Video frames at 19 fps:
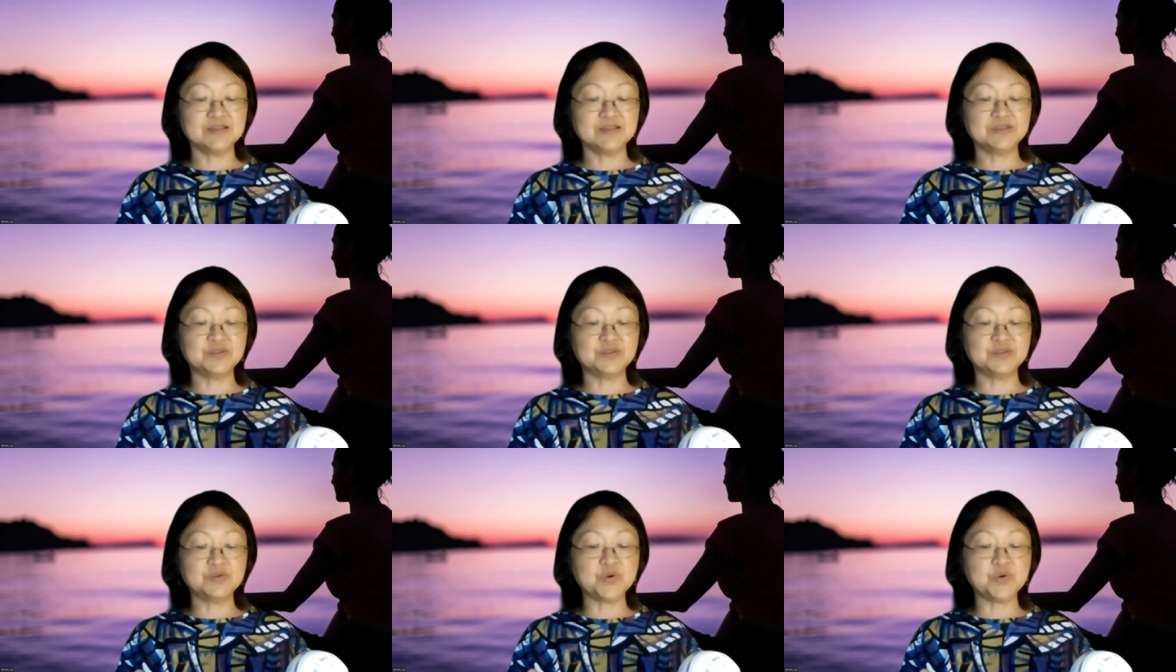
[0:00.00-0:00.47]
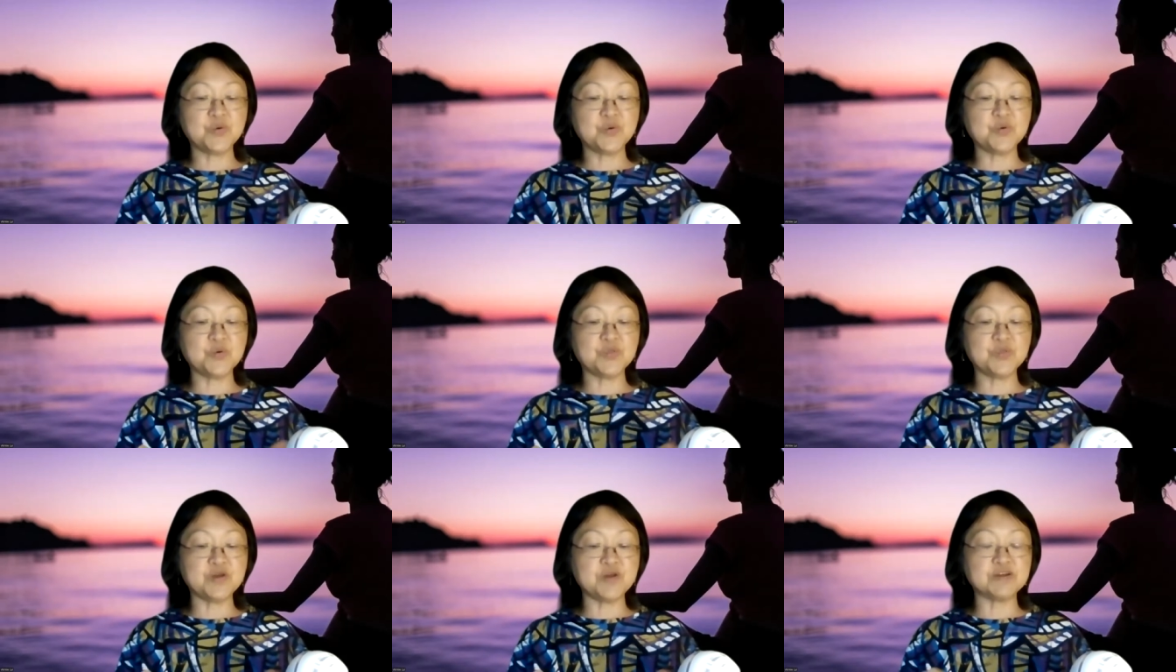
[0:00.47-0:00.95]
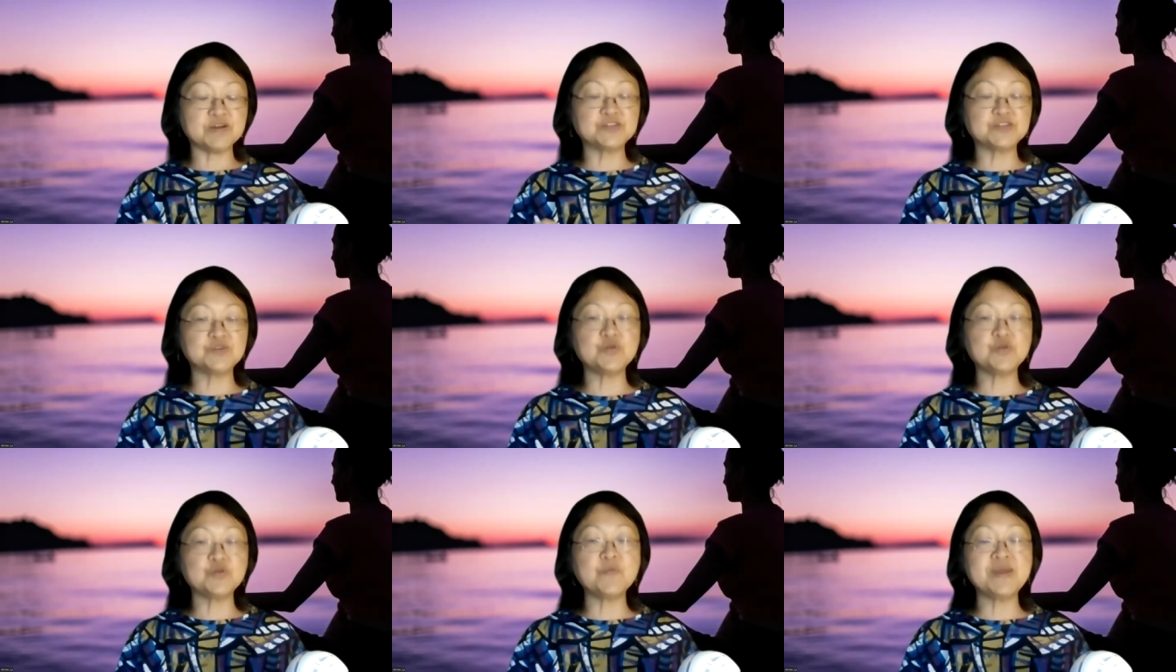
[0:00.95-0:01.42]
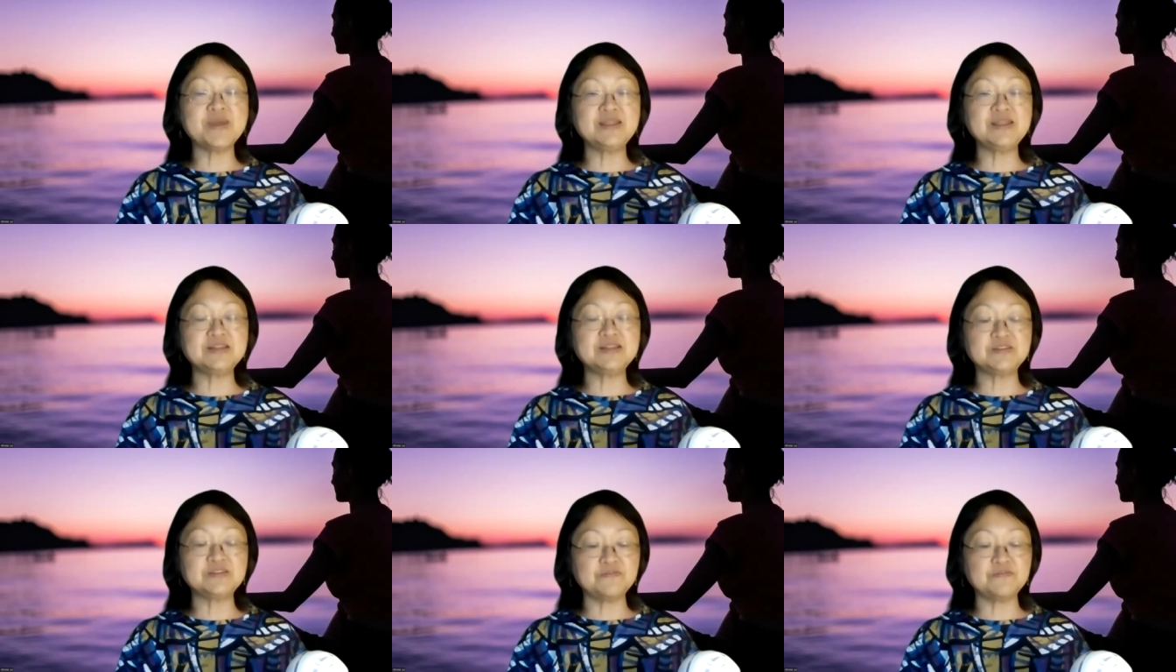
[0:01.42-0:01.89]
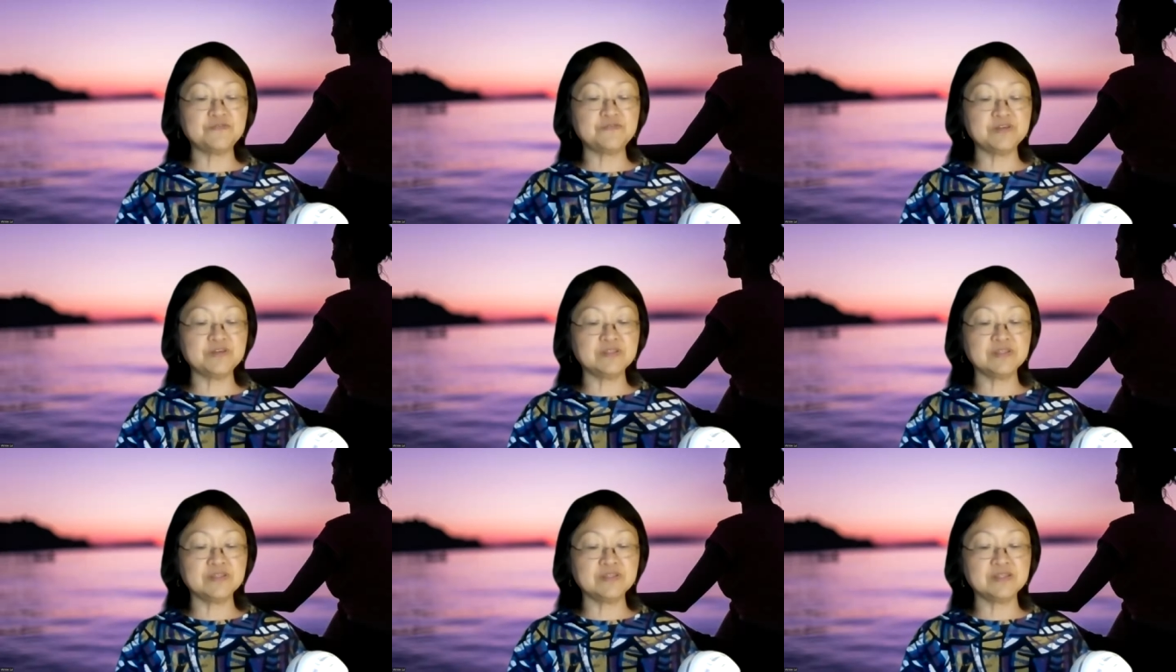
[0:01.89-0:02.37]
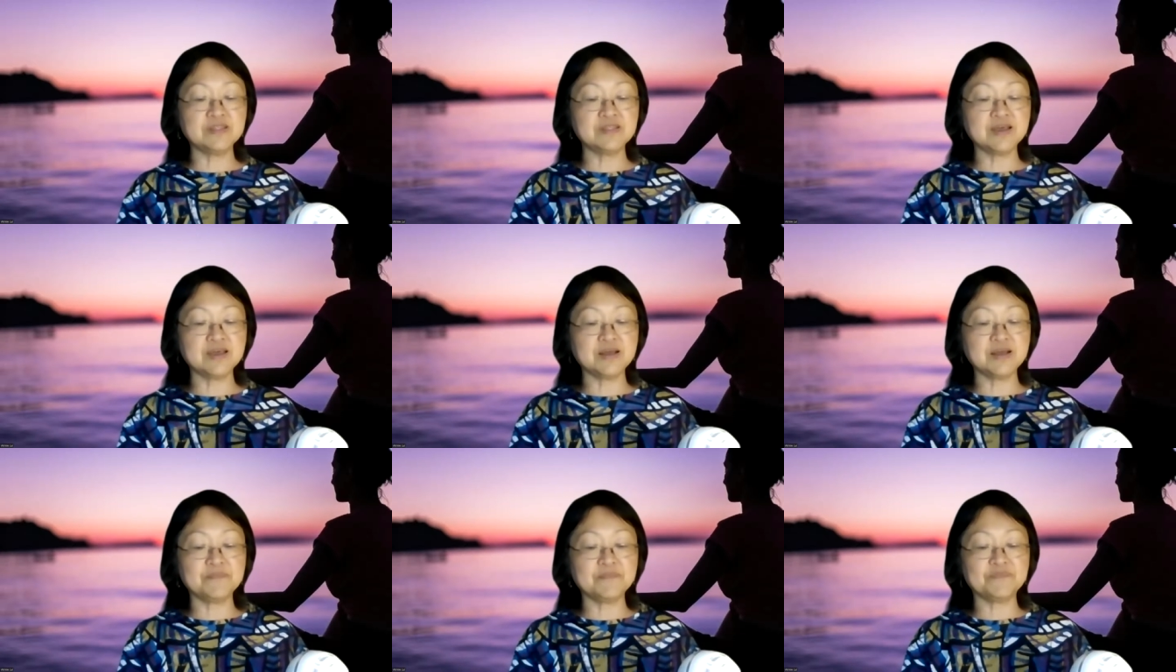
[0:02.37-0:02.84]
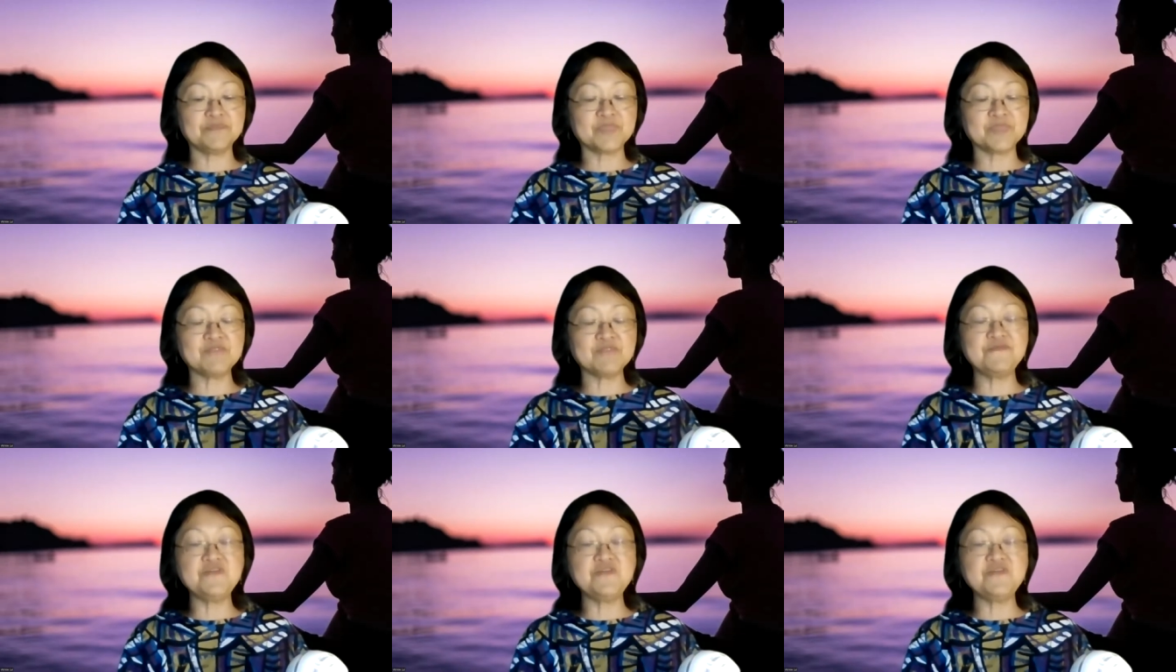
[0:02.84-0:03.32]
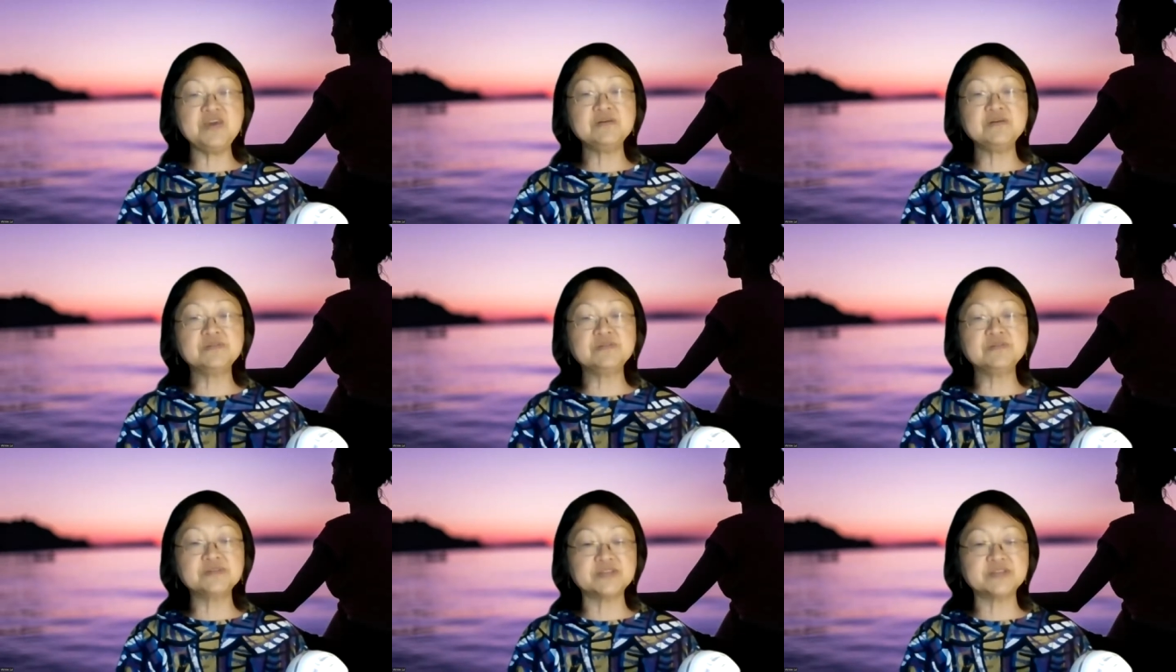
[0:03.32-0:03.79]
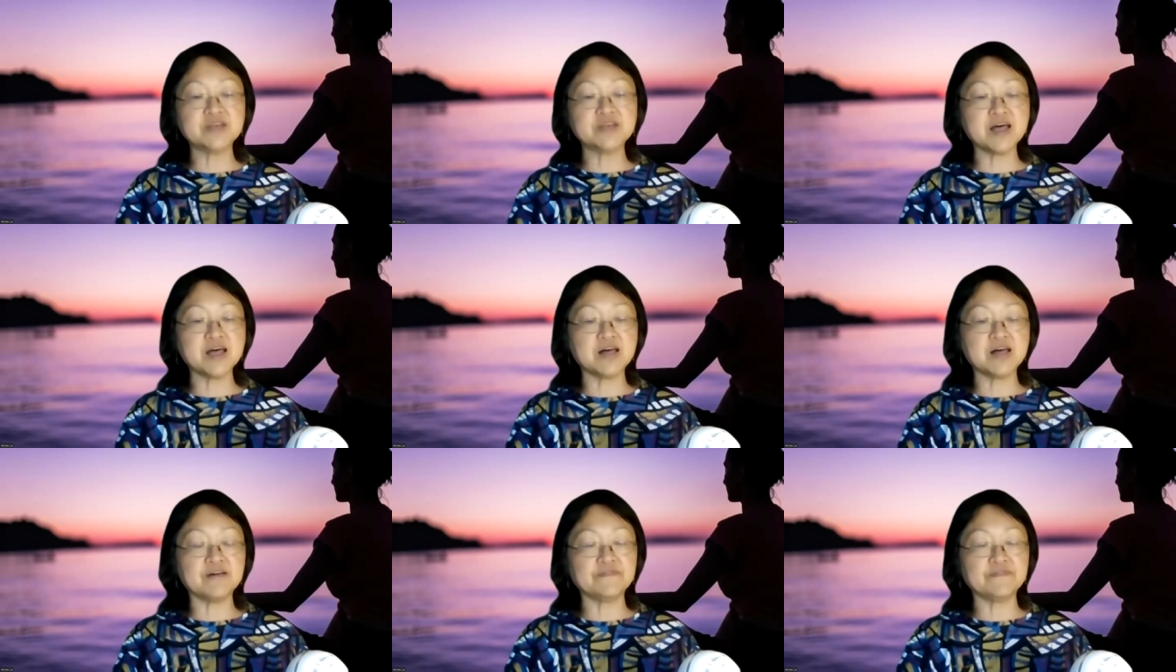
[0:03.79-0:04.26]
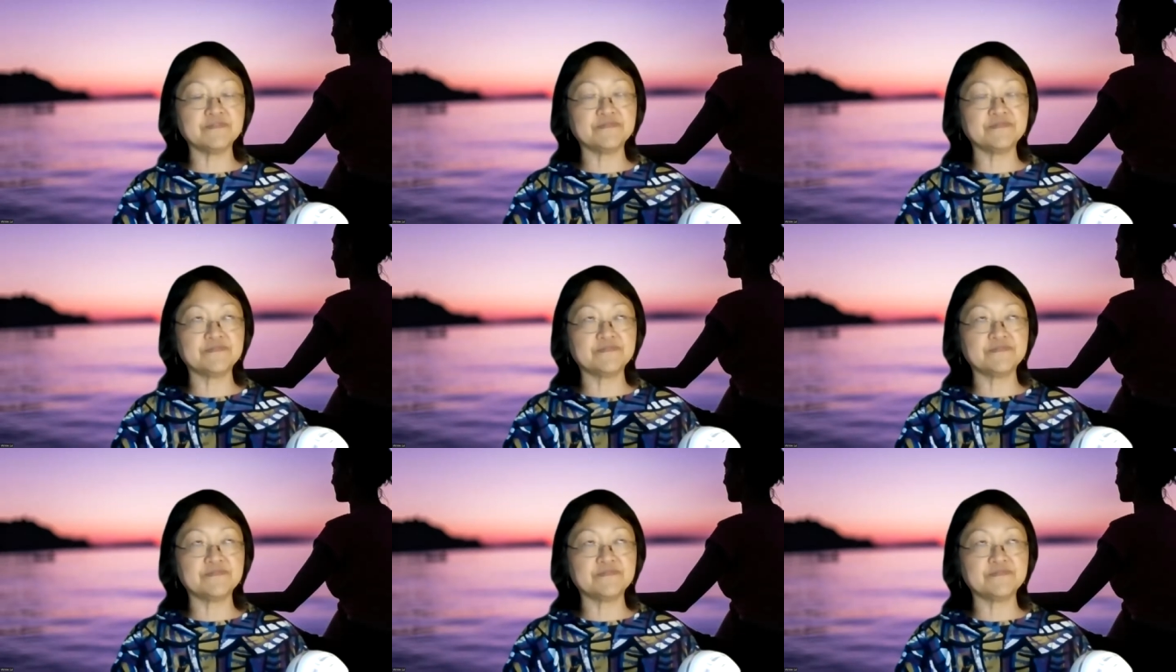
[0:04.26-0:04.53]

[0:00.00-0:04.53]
So there are so many different fields of